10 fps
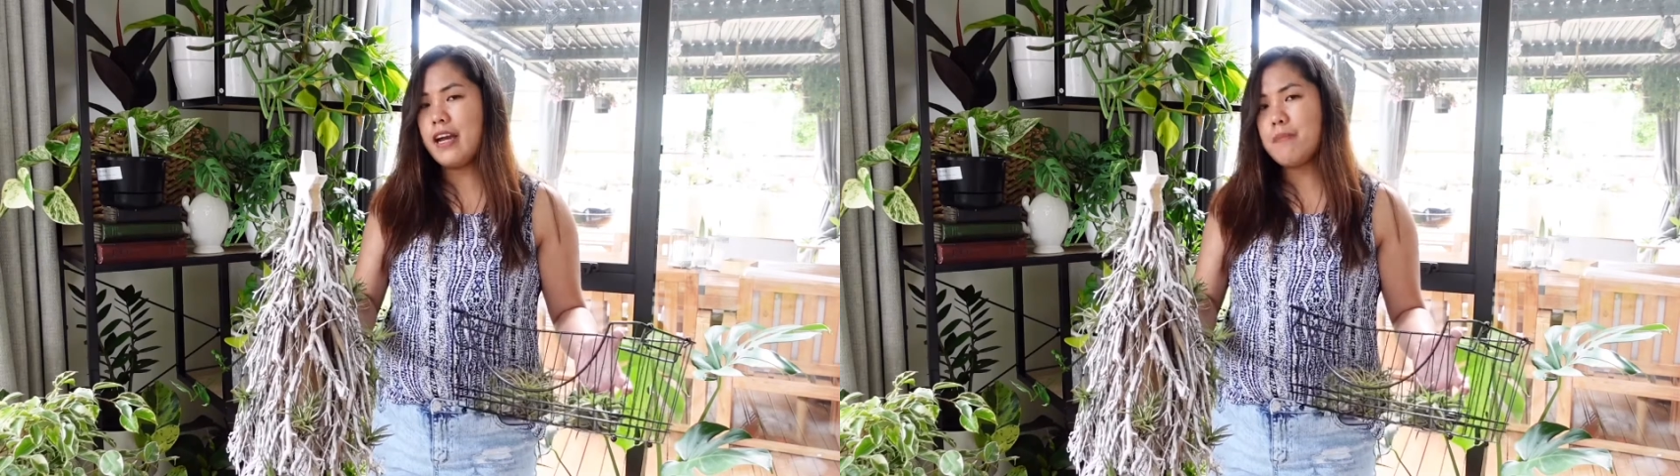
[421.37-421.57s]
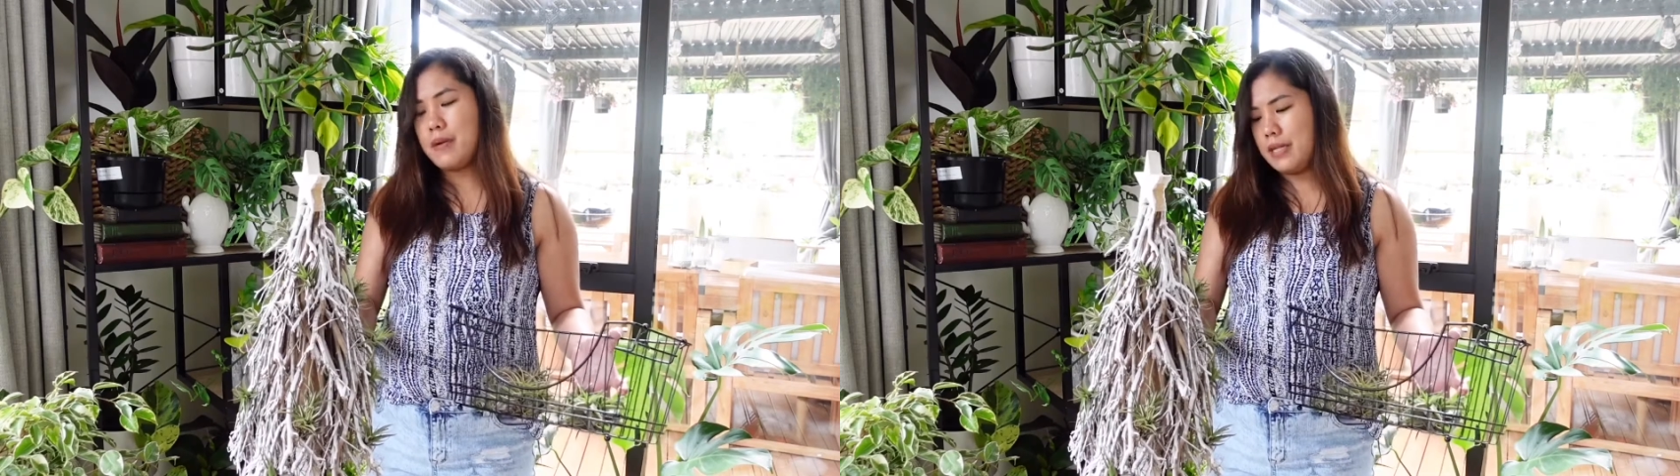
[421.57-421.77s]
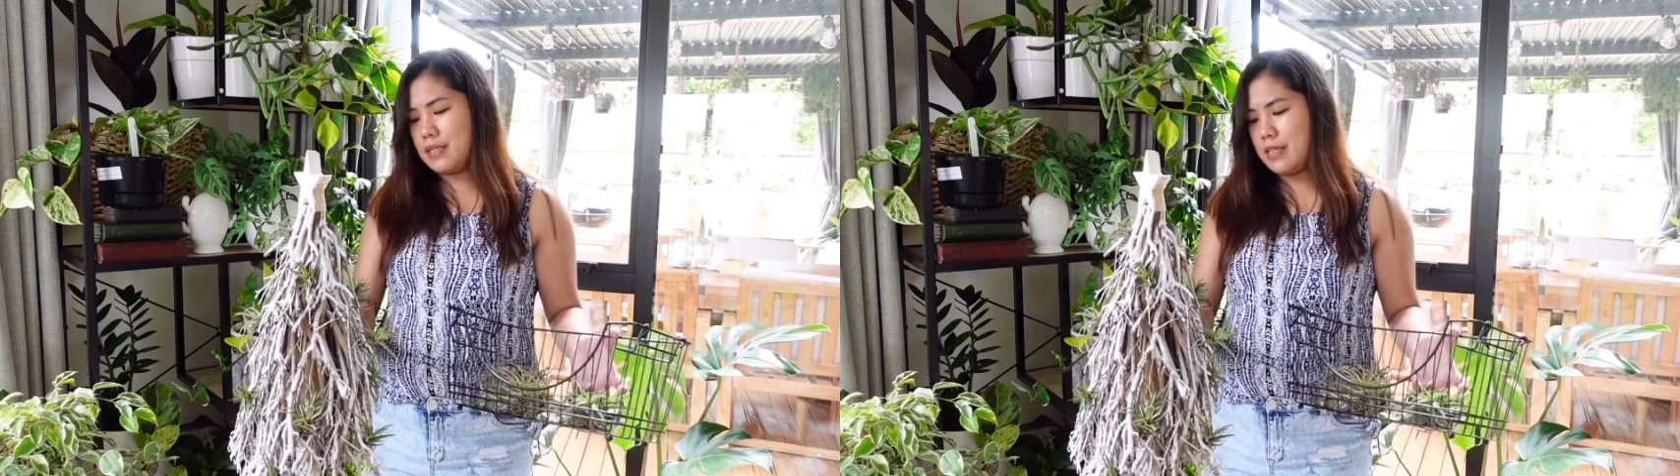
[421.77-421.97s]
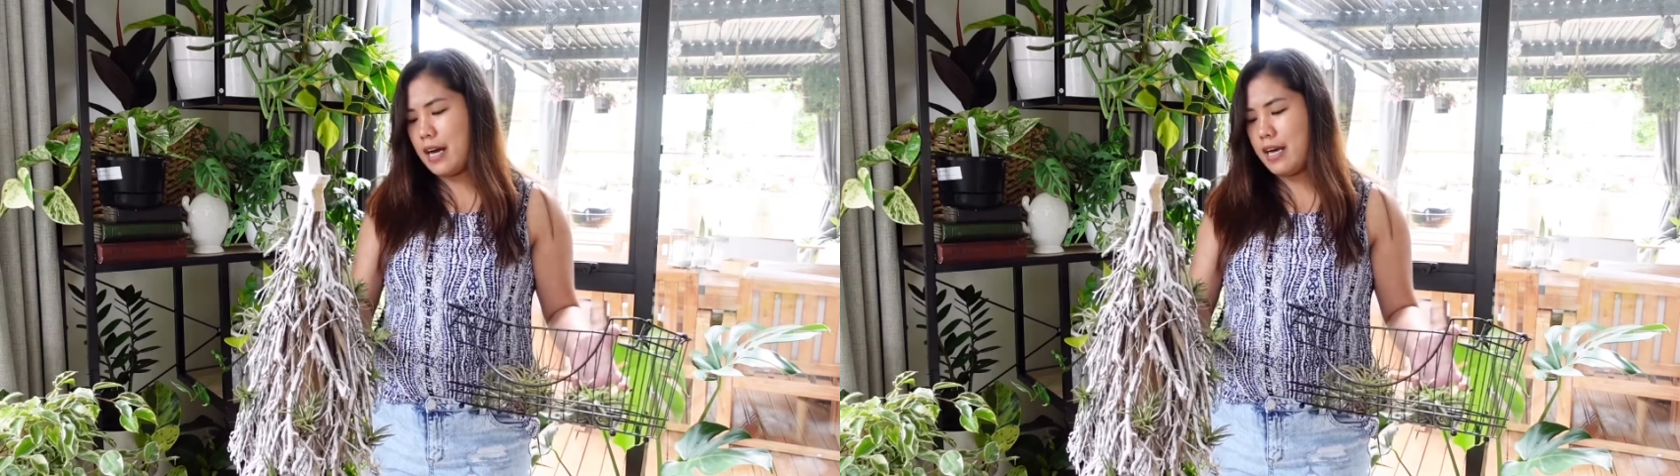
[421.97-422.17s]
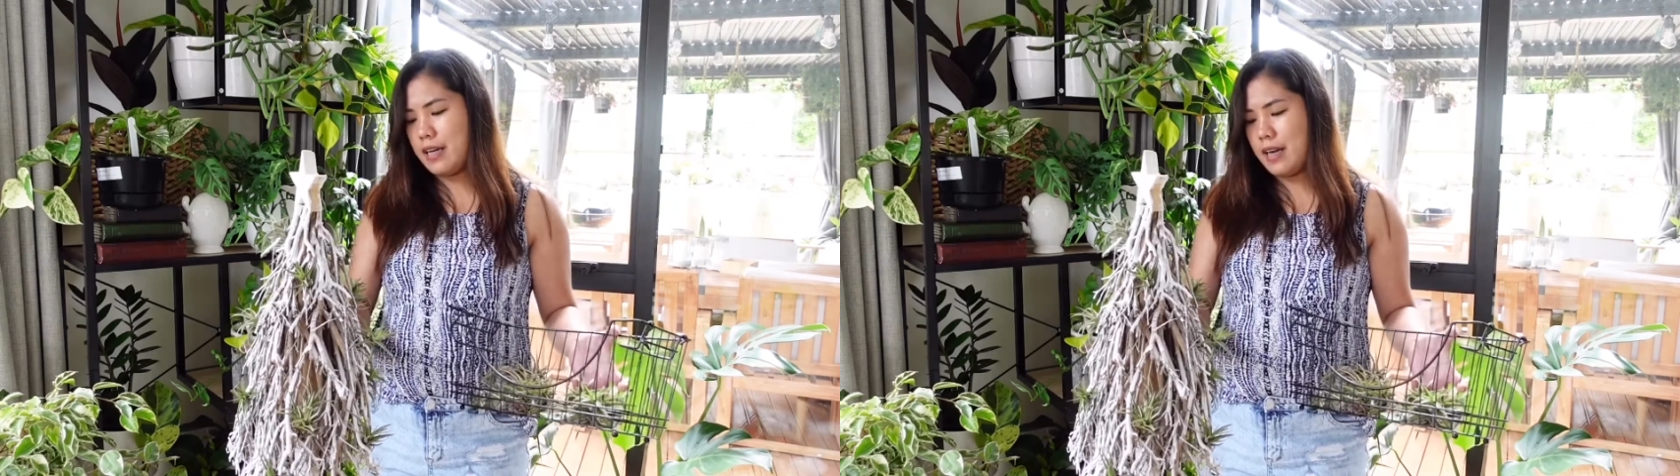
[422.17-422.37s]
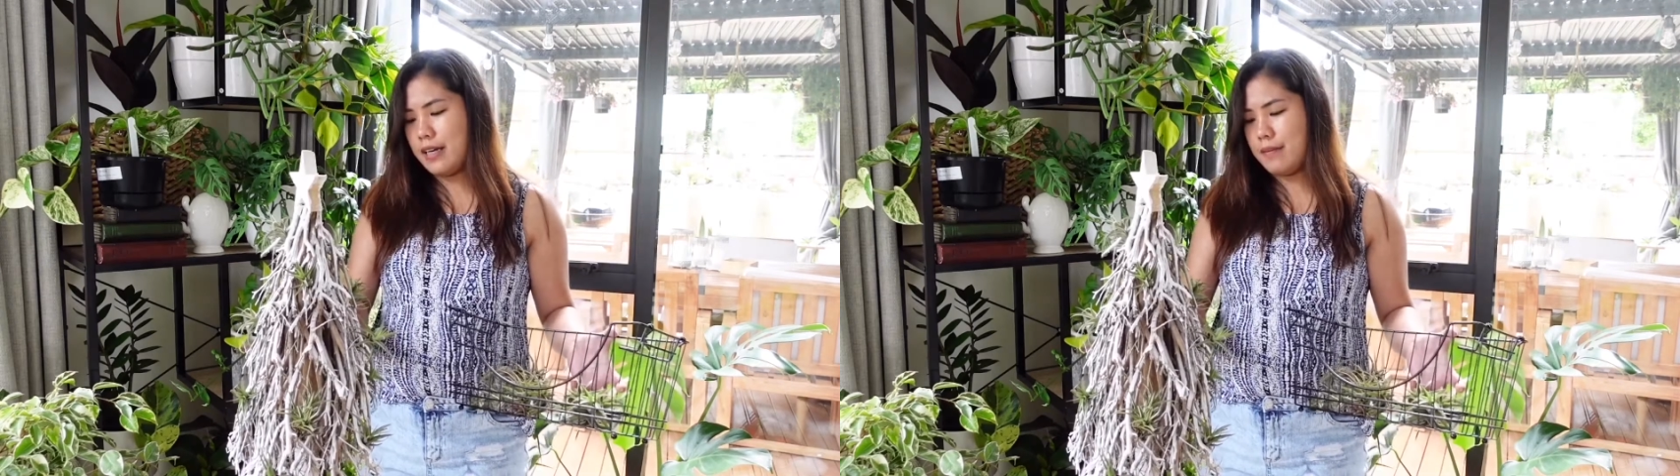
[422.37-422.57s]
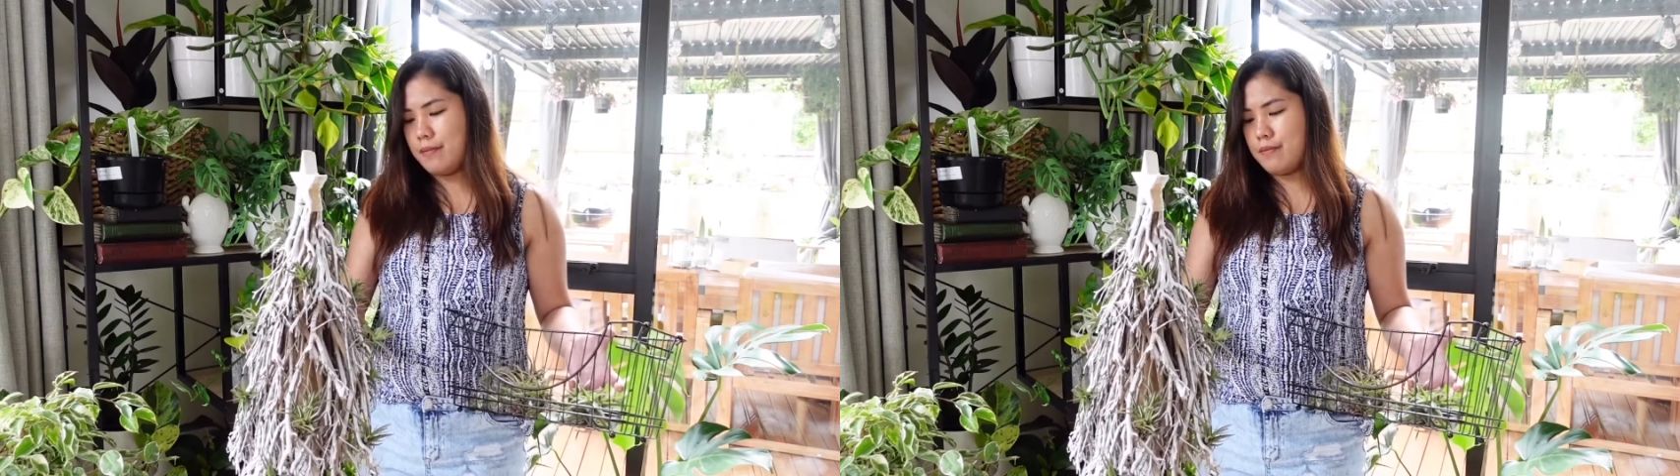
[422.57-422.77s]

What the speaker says: air plants, I like